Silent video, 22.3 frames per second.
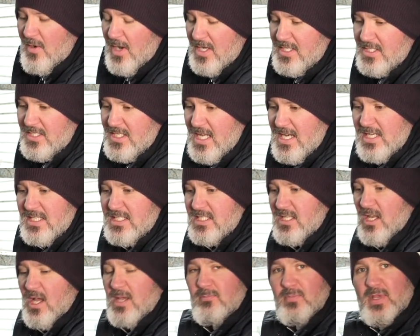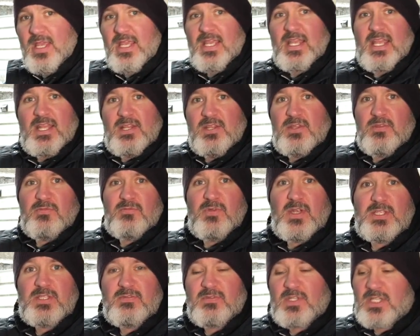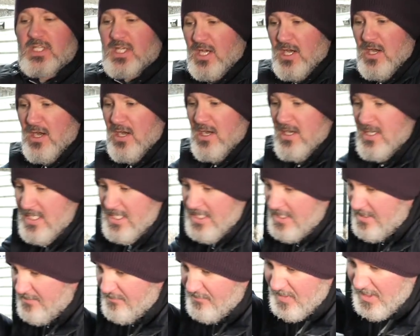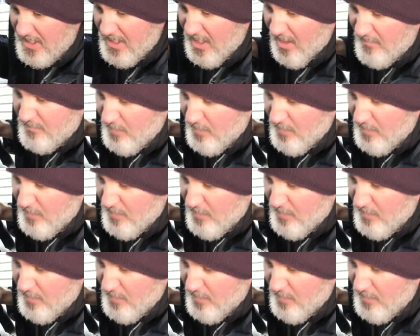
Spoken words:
I said it's like being in the front of a car. The glove